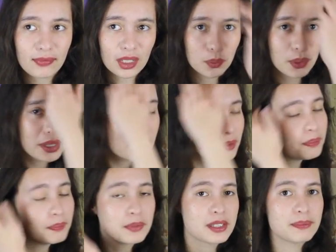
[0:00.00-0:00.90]
with
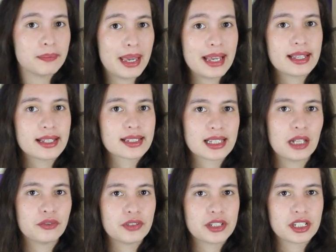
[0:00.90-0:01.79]
making
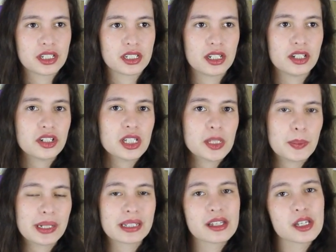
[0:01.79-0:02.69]
selfish decisions,
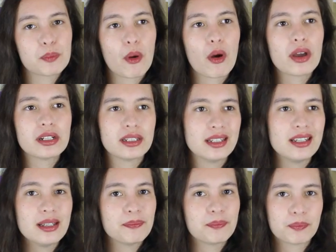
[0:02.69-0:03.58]
but at this point
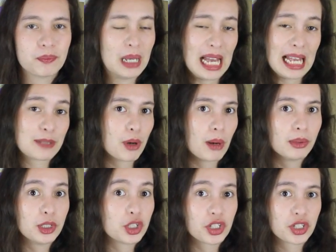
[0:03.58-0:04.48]
he has
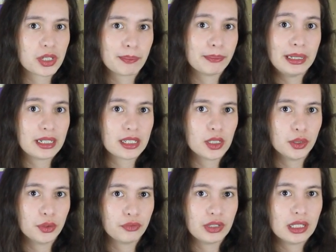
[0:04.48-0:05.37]
probably just submitted to
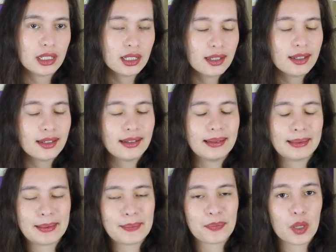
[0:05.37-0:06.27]
Luffy.
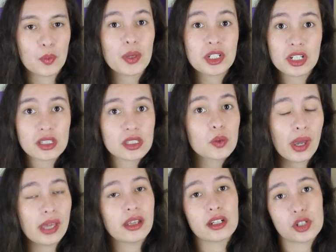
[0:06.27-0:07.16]
Which is the
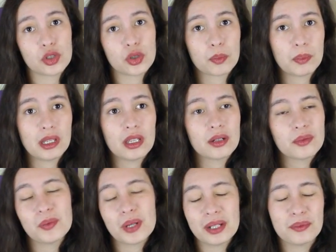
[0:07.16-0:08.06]
way that it should be.
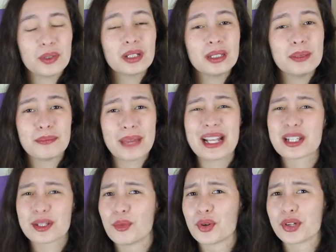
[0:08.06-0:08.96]
It really
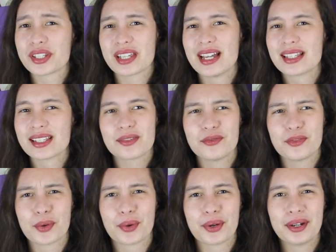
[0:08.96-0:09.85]
makes more sense
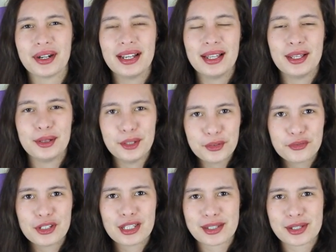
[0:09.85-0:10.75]
for
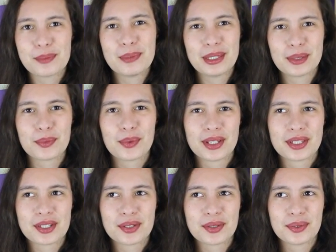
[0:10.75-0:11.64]
Luffy to be the one
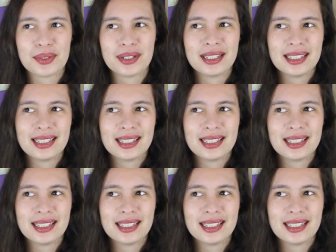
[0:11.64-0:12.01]
to